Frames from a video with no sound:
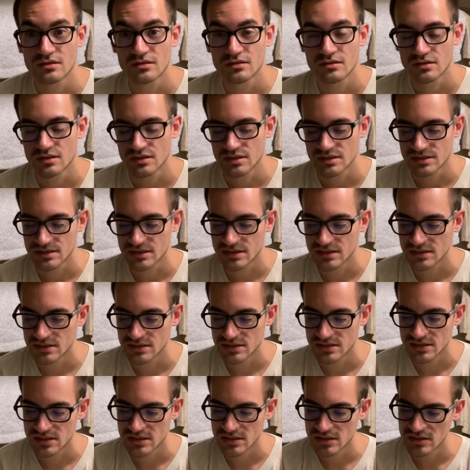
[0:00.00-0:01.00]
let's
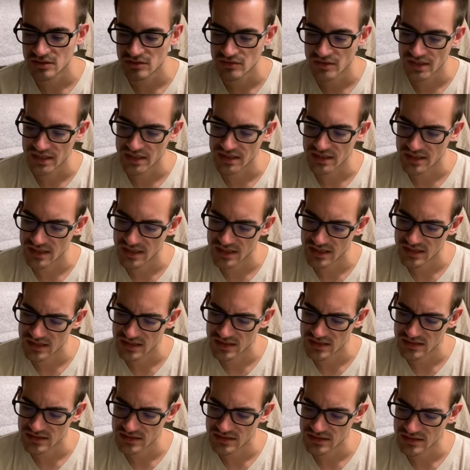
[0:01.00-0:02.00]
continue, I
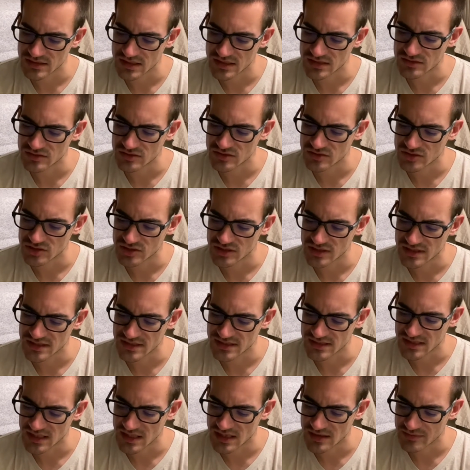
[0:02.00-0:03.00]
guess. I don't know, should I
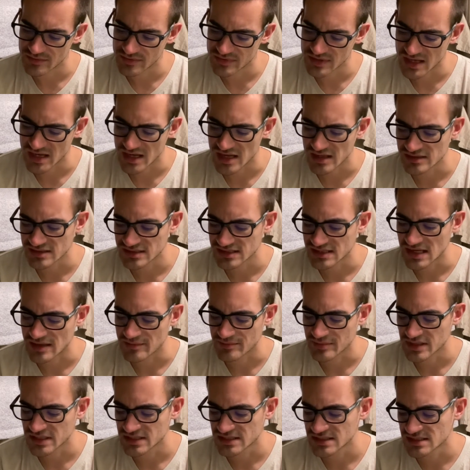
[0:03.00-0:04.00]
stop? Yeah, I'll stop,
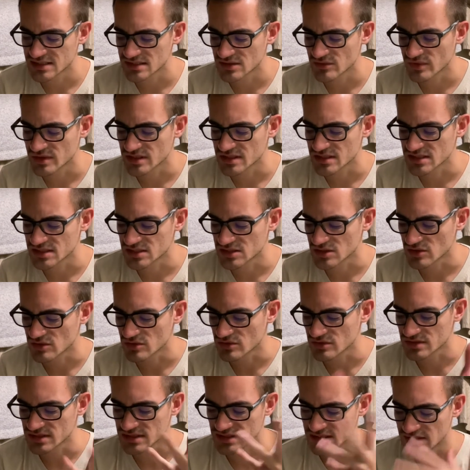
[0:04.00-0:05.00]
because this is when the
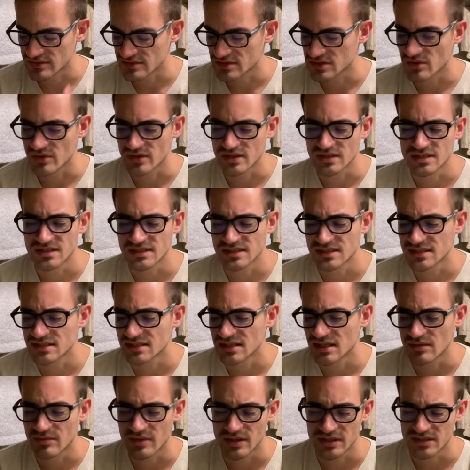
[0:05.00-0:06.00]
stones, and I was going into
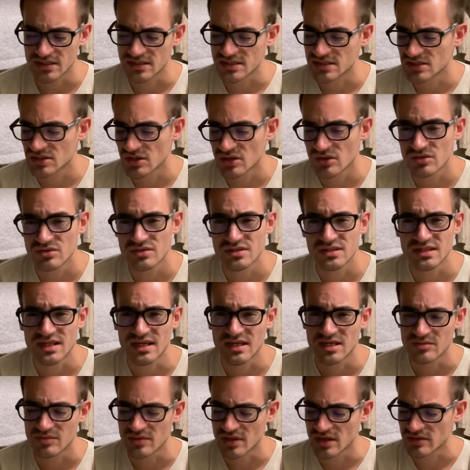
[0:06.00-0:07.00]
detail about the stones, and that
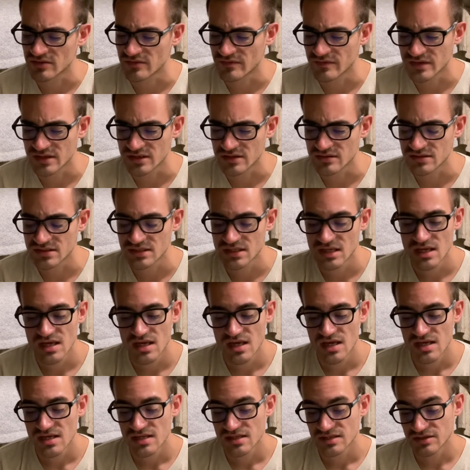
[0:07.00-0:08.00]
could be other videos.
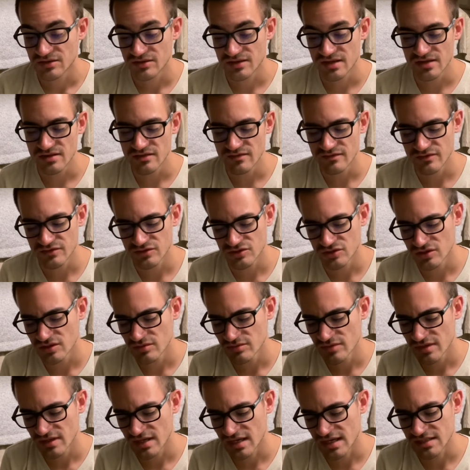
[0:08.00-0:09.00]
So thank you for joining
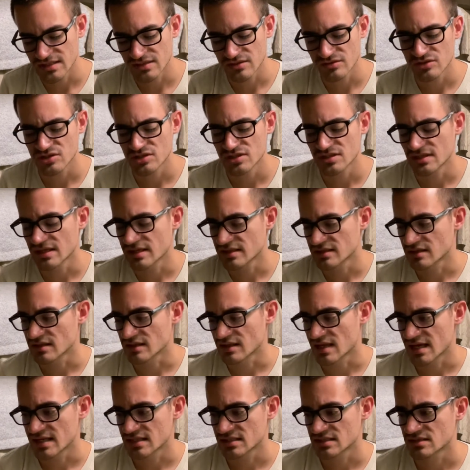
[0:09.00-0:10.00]
me, guys. That was just like the
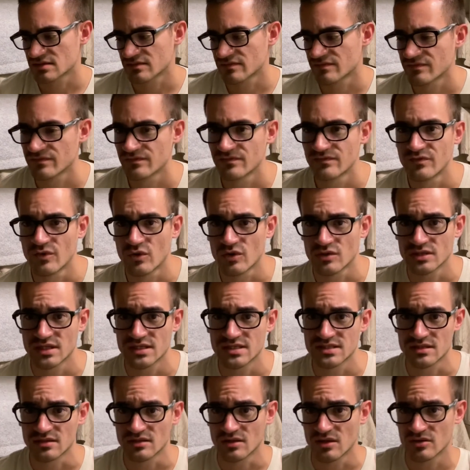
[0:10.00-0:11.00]
last 4 days
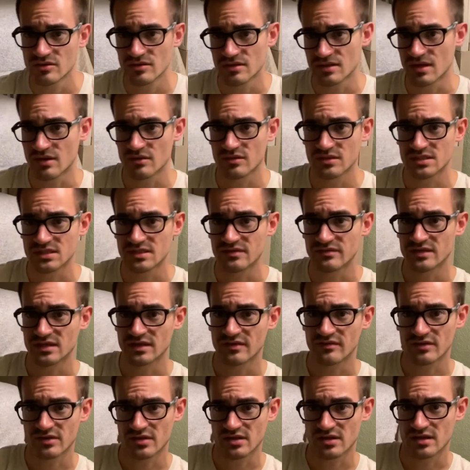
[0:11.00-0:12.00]
alone, and that wasn't even
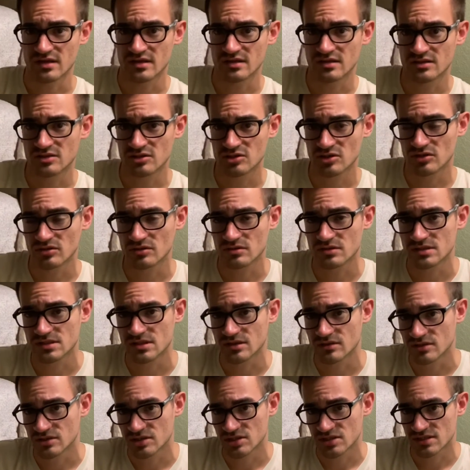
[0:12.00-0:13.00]
everything in the journal. So
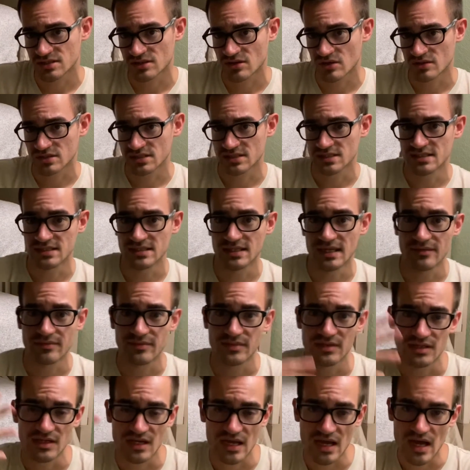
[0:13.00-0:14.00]
it just goes in
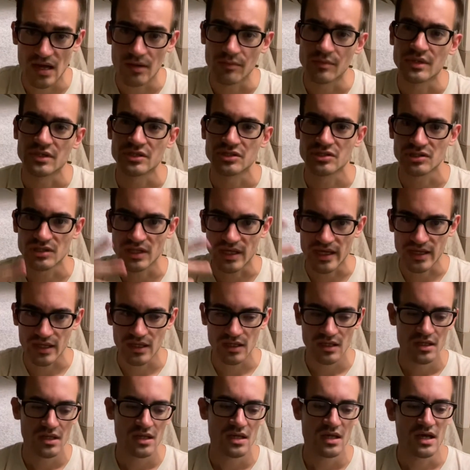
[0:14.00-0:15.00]
depth to how much like
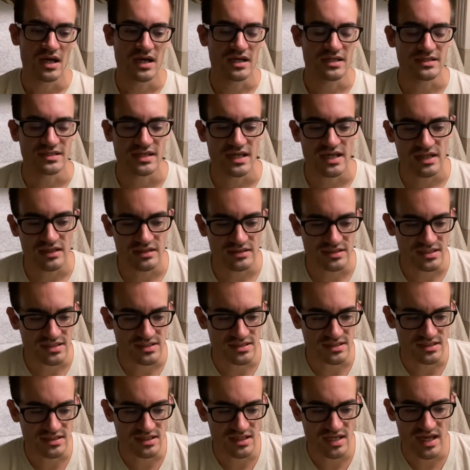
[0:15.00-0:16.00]
analysis,
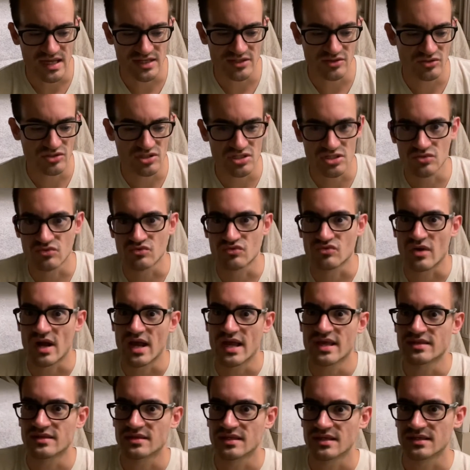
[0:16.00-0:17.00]
and I don't just
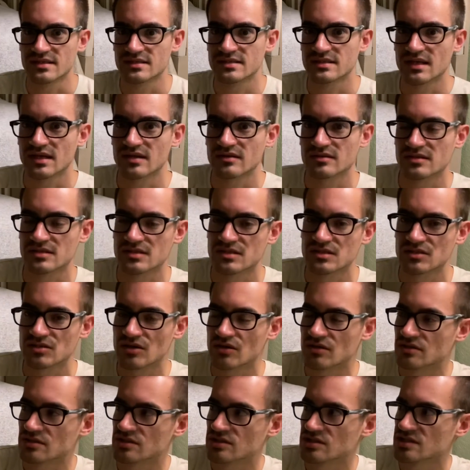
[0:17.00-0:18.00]
write things down and
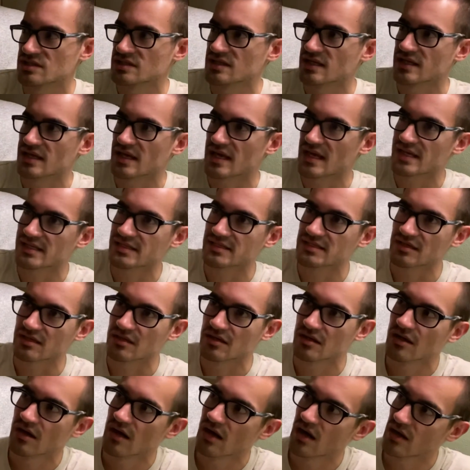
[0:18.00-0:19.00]
start. It's just like it has to
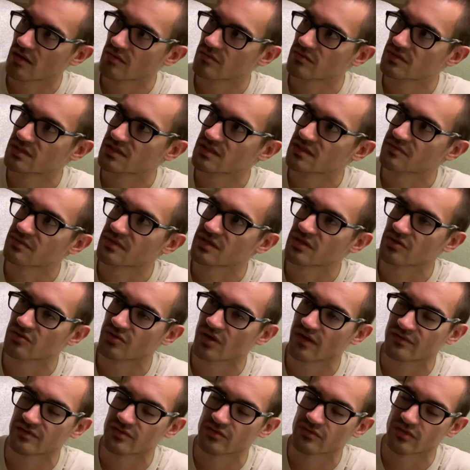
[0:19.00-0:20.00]
come to me. You
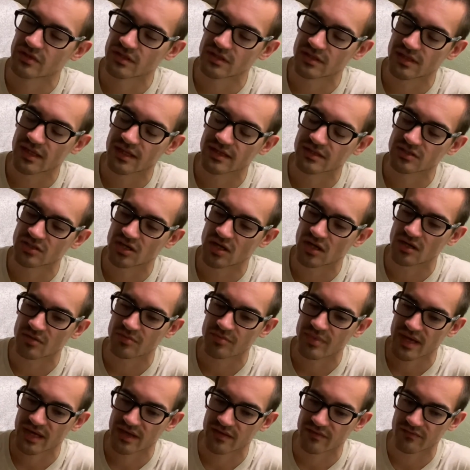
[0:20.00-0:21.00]
have to really like talk
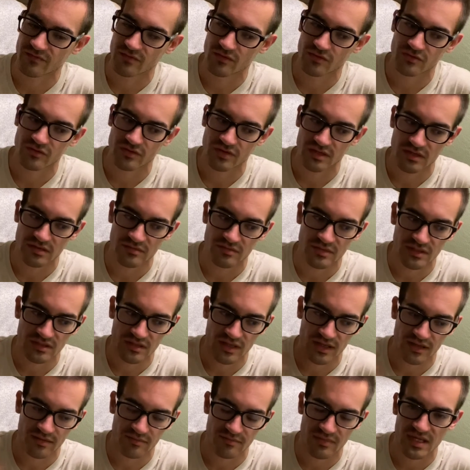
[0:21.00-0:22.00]
back and forth with him and
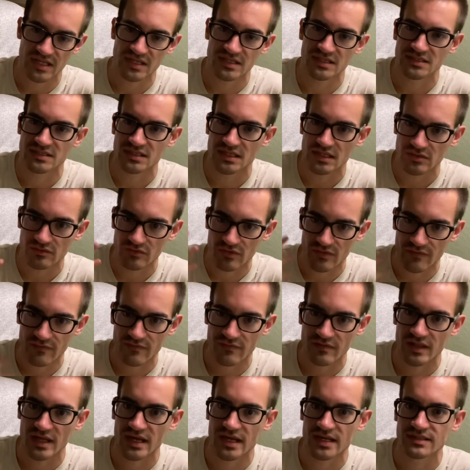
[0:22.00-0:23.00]
like meditate and
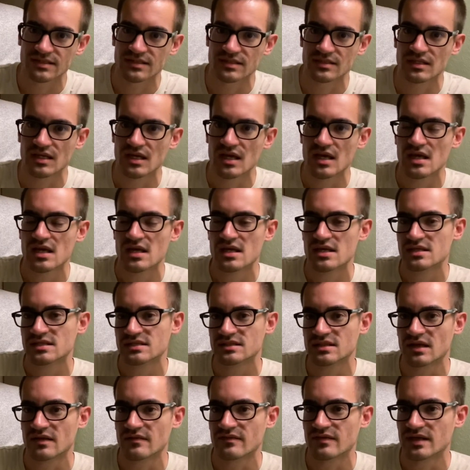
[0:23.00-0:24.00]
reflect and
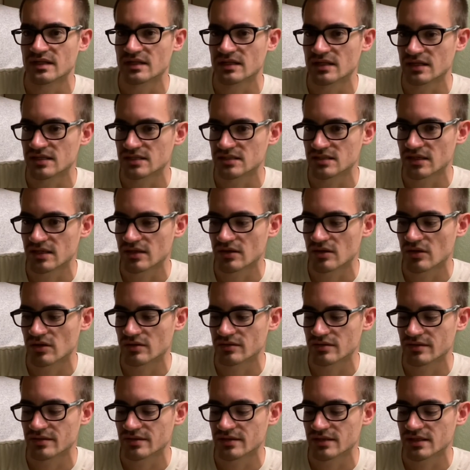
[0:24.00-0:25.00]
self-analyze like all
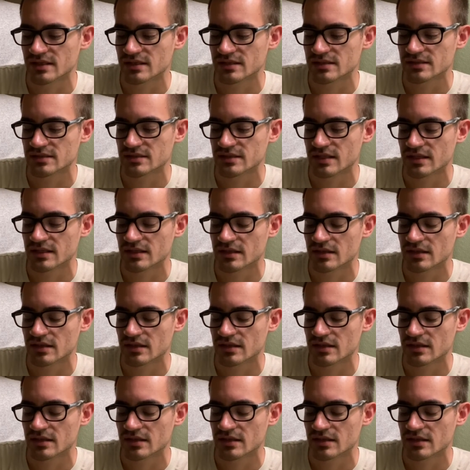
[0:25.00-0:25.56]
the things that